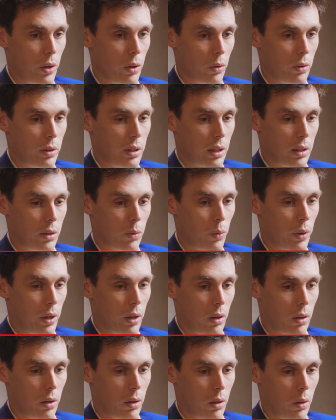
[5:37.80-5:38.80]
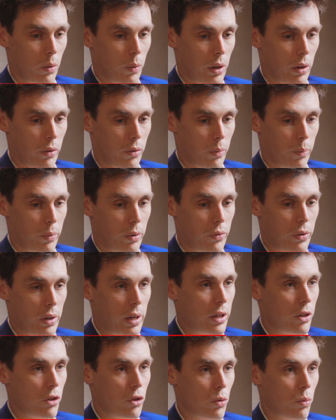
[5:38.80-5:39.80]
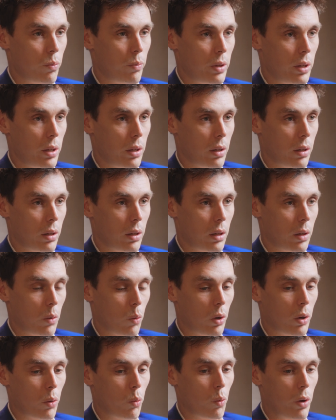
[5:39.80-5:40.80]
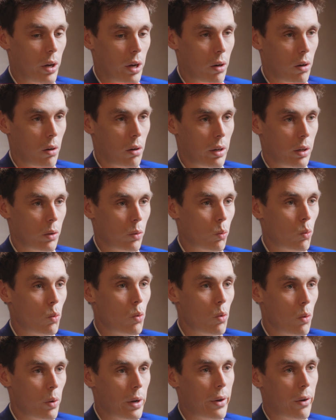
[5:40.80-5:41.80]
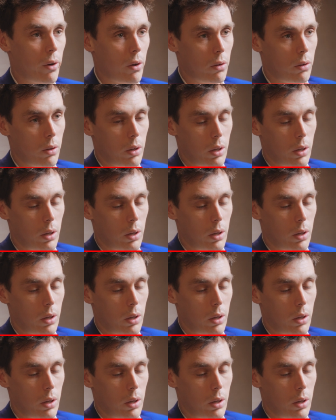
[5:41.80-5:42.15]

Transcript: know that we have a privilege to be where we are and who we are.